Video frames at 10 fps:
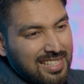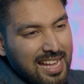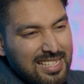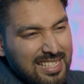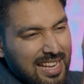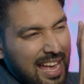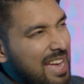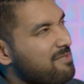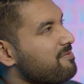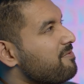changing
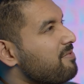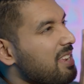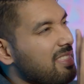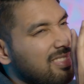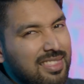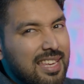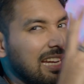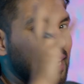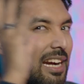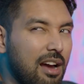
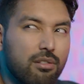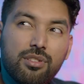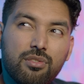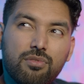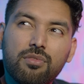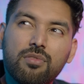everything around you.